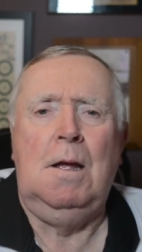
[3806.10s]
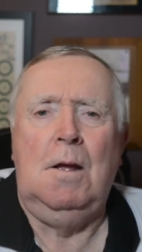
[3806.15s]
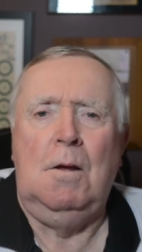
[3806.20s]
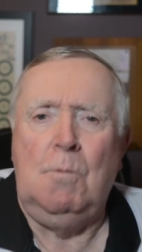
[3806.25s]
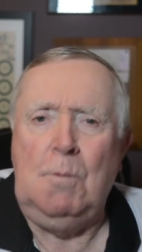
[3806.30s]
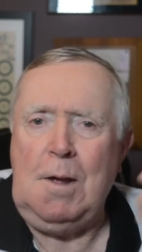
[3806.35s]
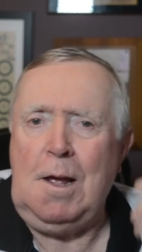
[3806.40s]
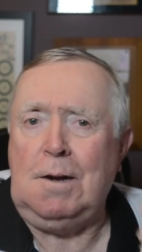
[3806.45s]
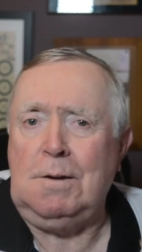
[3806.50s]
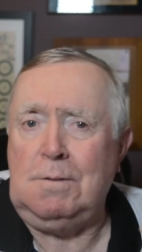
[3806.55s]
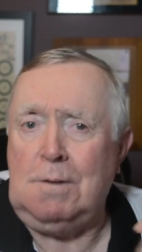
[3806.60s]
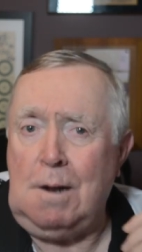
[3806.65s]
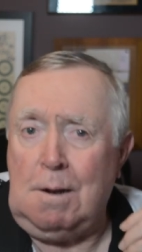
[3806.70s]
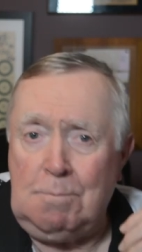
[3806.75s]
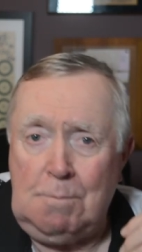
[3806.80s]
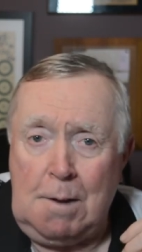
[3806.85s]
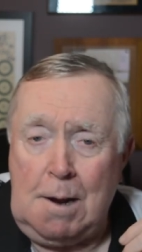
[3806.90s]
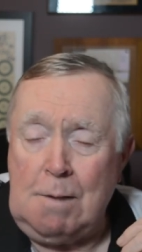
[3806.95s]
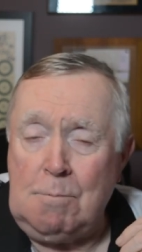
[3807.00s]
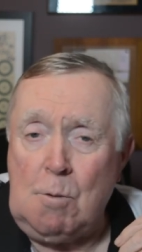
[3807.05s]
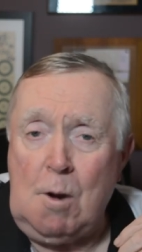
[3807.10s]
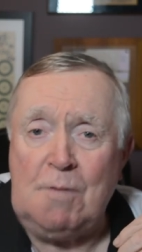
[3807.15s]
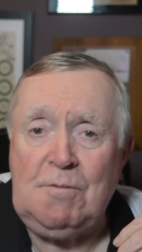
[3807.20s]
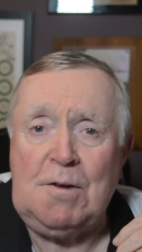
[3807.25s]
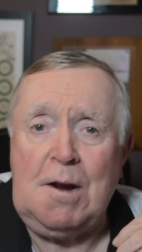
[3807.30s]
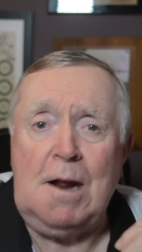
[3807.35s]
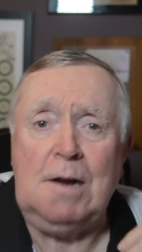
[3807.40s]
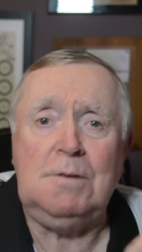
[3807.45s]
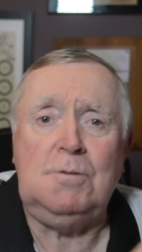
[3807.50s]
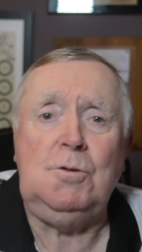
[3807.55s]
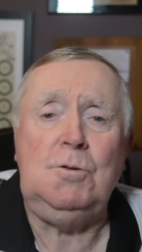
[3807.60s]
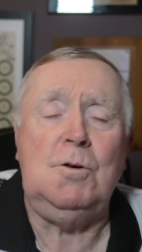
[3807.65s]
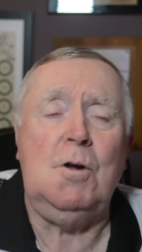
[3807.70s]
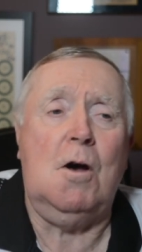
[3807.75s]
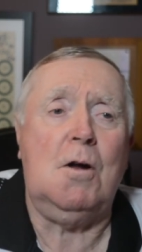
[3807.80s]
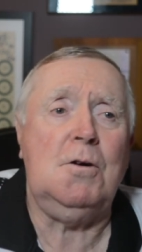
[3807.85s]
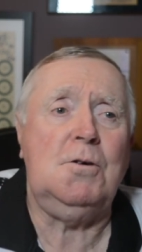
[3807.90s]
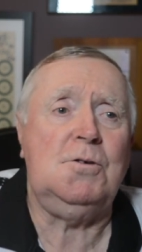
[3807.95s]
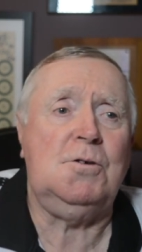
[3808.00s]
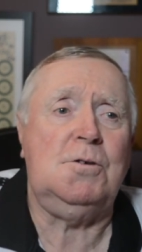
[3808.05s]
We had, my wife and I had 2
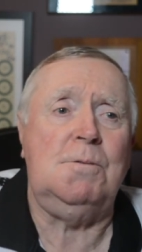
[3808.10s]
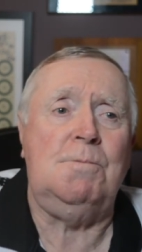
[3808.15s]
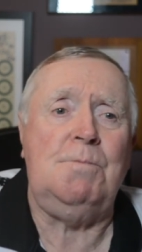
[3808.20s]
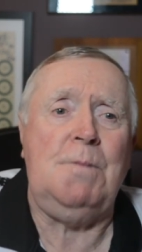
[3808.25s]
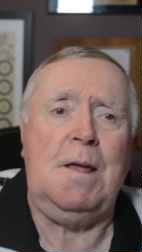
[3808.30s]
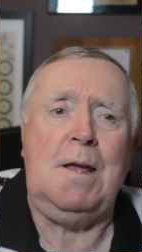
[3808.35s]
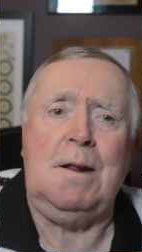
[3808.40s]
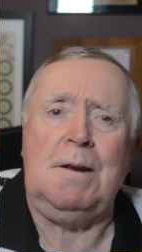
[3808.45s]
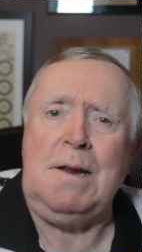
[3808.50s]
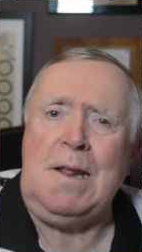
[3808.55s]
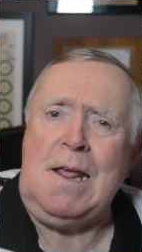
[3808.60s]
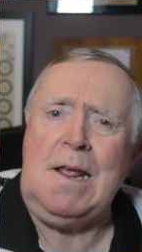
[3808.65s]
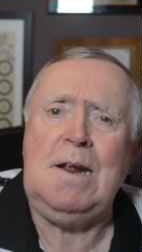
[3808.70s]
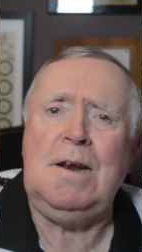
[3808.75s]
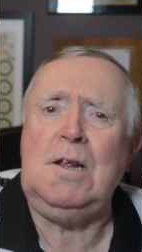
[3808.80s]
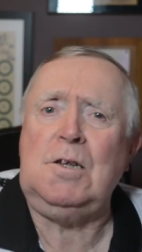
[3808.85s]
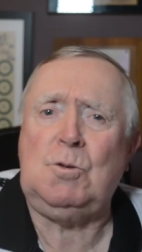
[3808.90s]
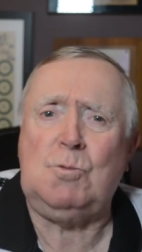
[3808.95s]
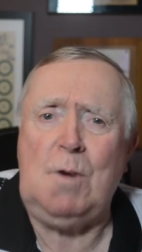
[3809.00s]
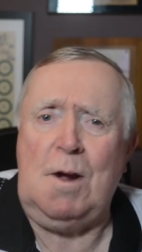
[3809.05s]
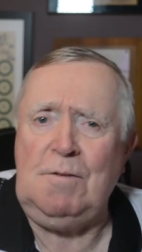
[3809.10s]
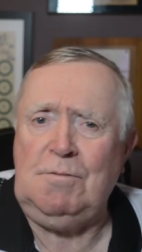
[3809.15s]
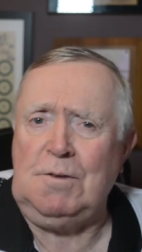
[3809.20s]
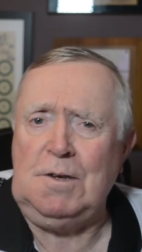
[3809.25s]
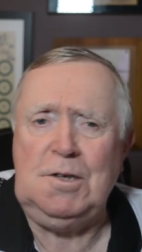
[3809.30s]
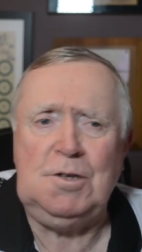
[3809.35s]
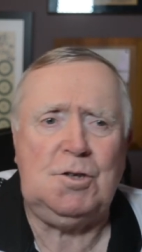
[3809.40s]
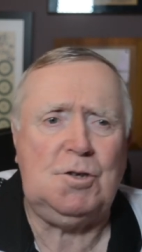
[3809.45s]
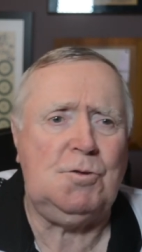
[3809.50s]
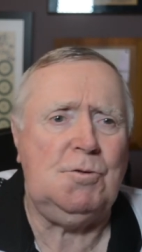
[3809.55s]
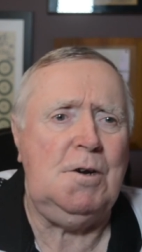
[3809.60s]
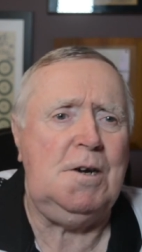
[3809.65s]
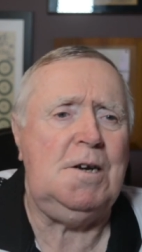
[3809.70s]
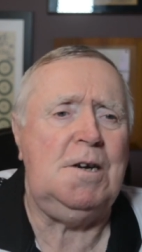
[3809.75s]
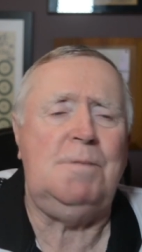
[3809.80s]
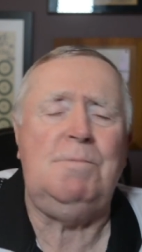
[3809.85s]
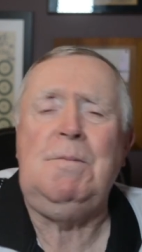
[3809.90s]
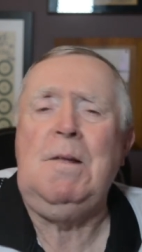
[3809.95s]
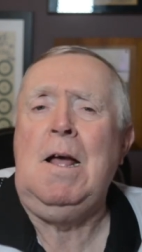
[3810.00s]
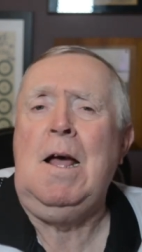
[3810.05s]
daughters, and he and his wife Liz
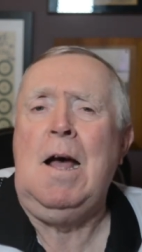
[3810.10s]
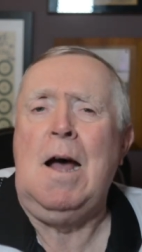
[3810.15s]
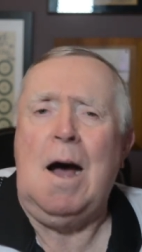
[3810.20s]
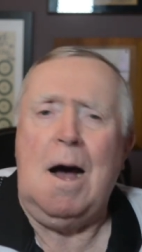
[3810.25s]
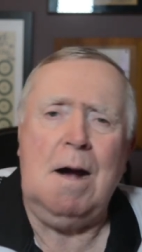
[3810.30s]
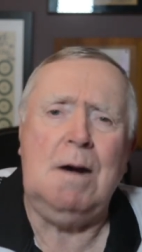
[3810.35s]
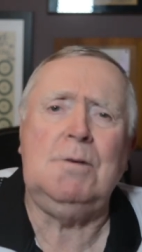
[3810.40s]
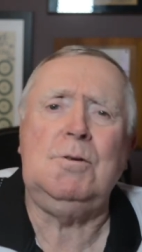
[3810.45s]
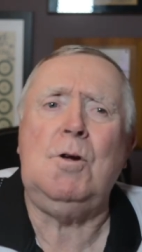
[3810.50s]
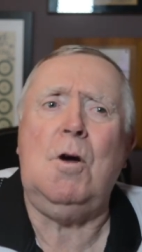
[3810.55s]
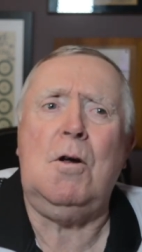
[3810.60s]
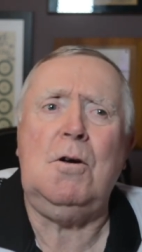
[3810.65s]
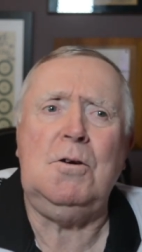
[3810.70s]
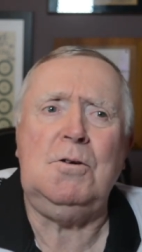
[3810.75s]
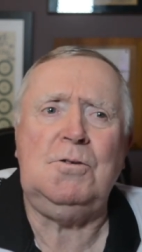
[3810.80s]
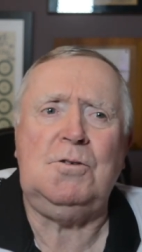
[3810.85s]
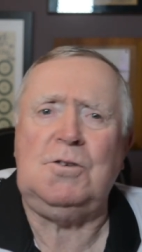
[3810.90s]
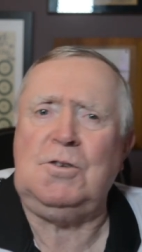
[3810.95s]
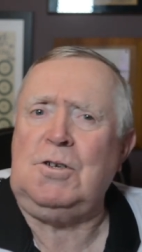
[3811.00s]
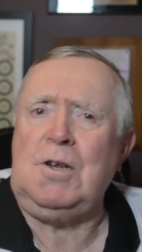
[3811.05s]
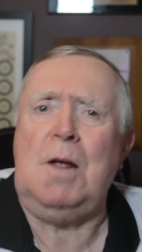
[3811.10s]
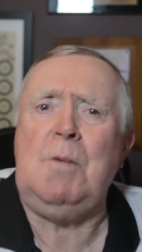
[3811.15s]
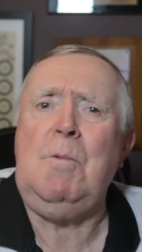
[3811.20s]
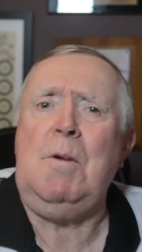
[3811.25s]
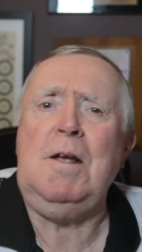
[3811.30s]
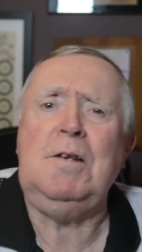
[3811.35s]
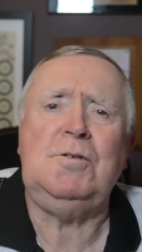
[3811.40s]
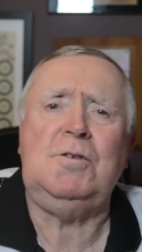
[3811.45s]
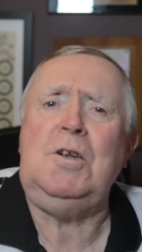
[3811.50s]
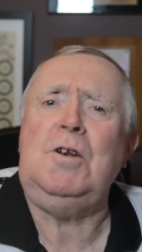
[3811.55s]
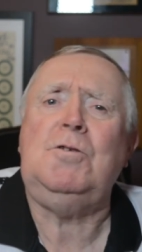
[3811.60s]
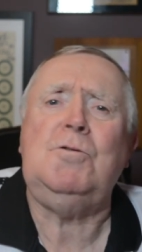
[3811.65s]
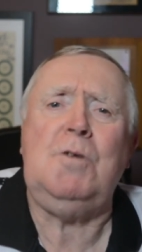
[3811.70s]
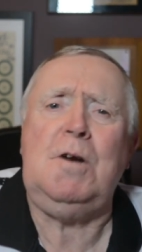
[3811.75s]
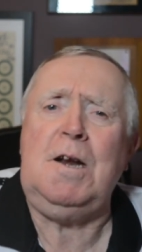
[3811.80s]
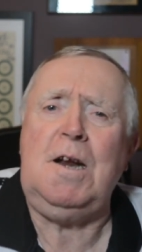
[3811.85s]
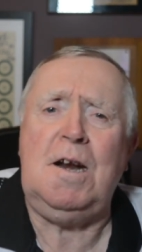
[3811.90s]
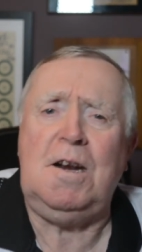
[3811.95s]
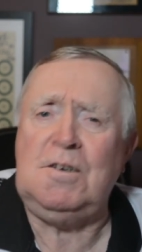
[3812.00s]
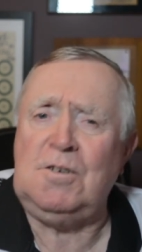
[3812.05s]
treated our daughters the same way as he
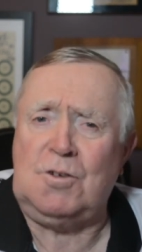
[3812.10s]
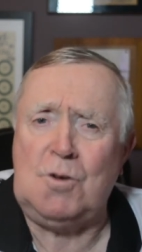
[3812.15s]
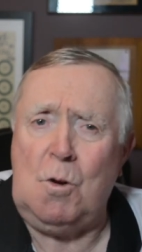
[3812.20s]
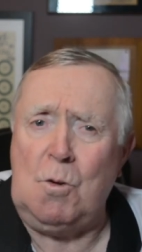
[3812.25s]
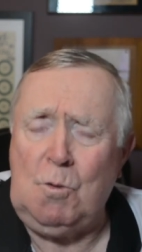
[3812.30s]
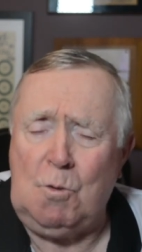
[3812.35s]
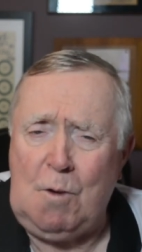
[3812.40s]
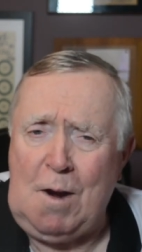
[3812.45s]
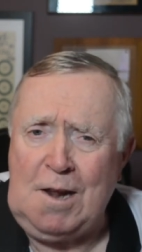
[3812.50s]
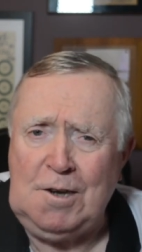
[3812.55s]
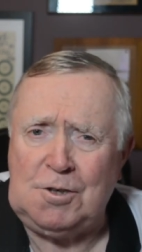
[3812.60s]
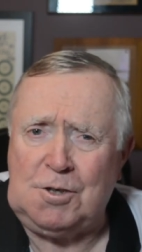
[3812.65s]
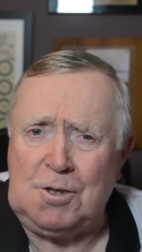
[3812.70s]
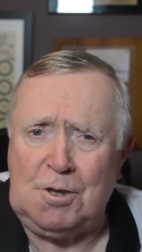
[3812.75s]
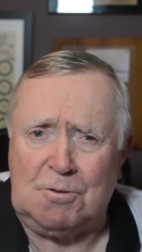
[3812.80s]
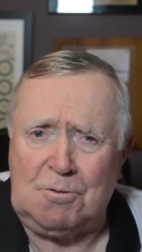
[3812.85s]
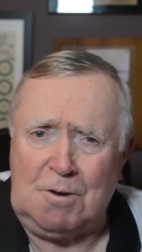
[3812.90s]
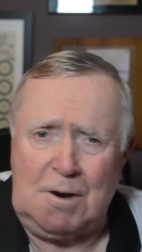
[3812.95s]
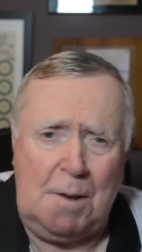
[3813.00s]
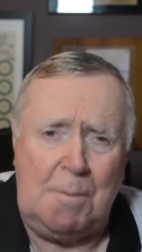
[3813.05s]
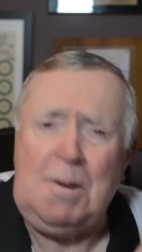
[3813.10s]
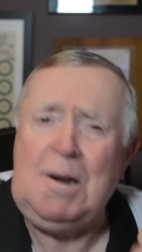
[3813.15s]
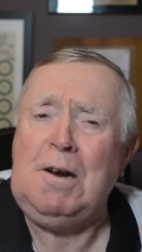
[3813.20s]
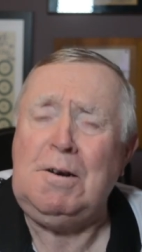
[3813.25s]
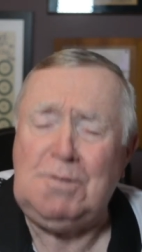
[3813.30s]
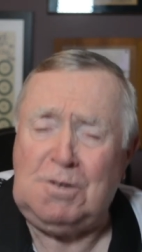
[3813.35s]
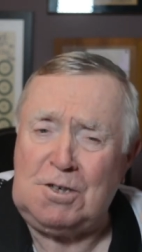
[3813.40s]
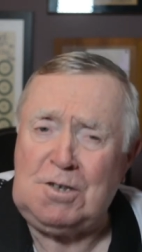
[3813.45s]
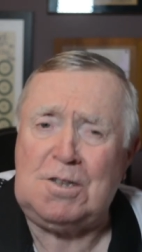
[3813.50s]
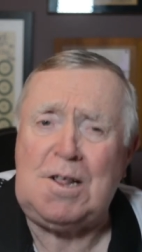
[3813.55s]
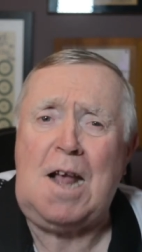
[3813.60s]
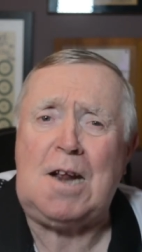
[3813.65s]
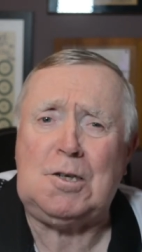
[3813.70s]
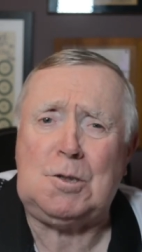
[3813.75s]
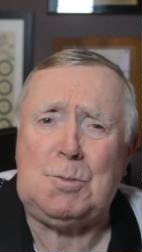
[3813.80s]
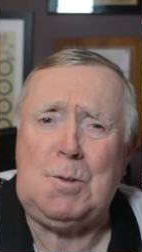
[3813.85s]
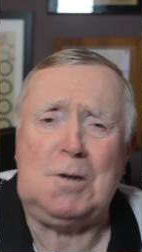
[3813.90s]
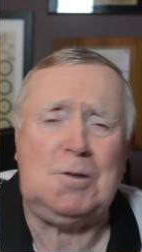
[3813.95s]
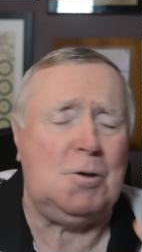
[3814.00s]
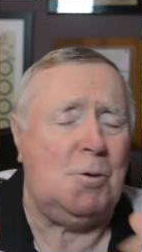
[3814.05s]
treated his own grandchildren. It was just that
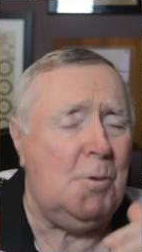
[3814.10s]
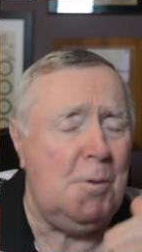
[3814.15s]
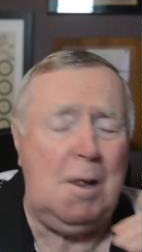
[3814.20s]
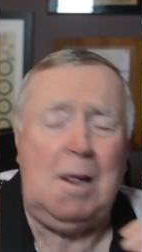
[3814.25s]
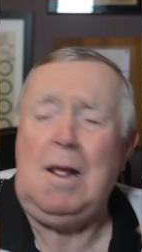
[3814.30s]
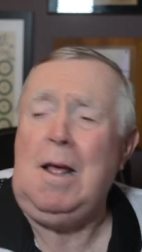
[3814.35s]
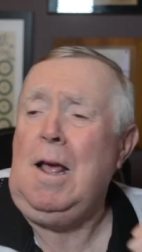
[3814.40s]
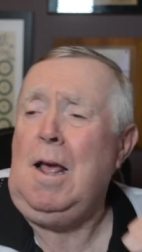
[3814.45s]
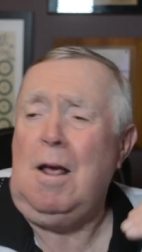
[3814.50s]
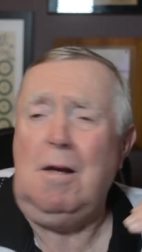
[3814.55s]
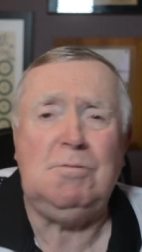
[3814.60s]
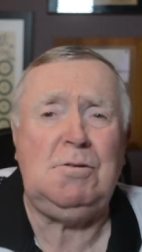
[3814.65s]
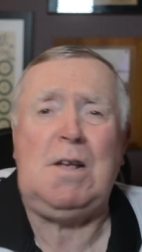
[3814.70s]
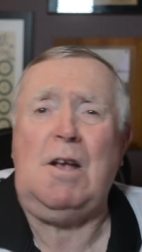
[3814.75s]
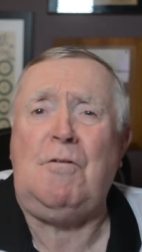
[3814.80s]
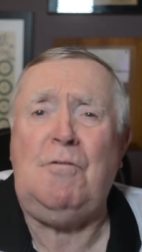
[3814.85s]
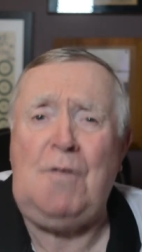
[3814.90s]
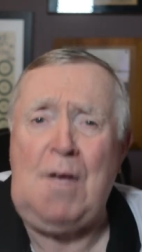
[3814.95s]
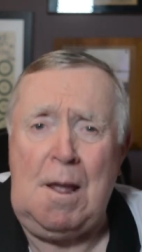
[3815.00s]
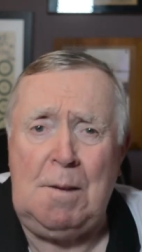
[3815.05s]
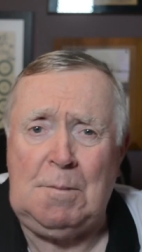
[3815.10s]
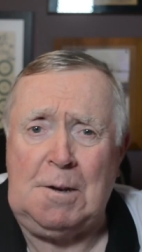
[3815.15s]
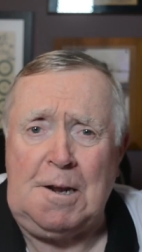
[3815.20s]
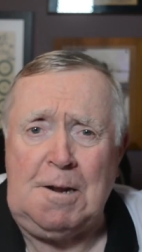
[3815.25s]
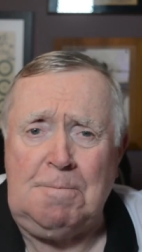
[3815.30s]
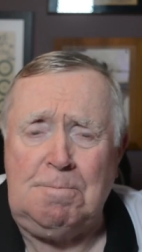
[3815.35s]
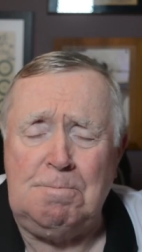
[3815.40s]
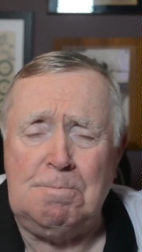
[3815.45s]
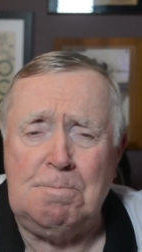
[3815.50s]
special. It was like family.